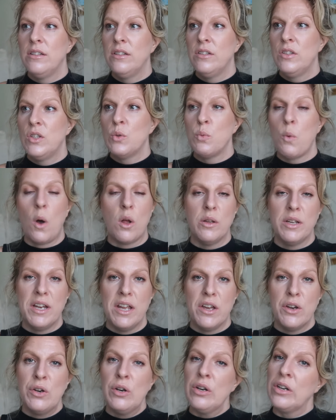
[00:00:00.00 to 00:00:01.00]
swallowed
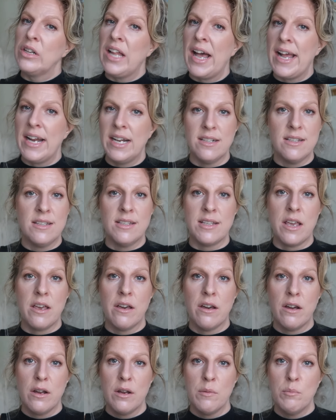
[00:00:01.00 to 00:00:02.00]
it hook, line, and
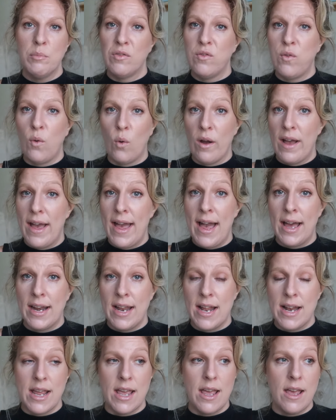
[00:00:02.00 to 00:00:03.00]
sinker before I had
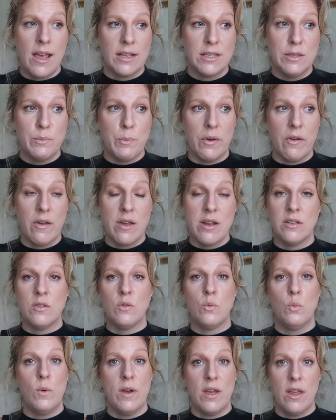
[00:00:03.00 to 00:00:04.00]
any
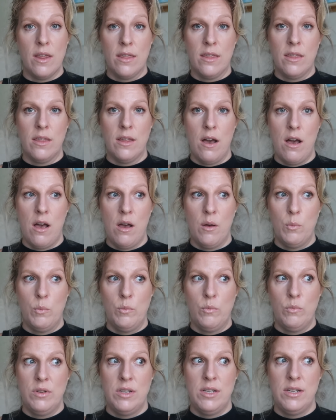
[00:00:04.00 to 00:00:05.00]
experience with
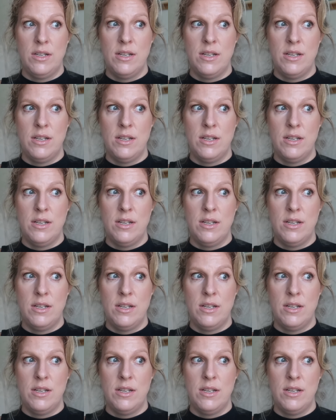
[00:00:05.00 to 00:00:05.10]
um,